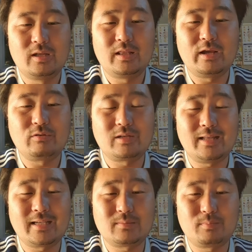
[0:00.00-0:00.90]
there is an
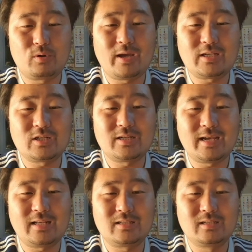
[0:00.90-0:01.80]
expiration date.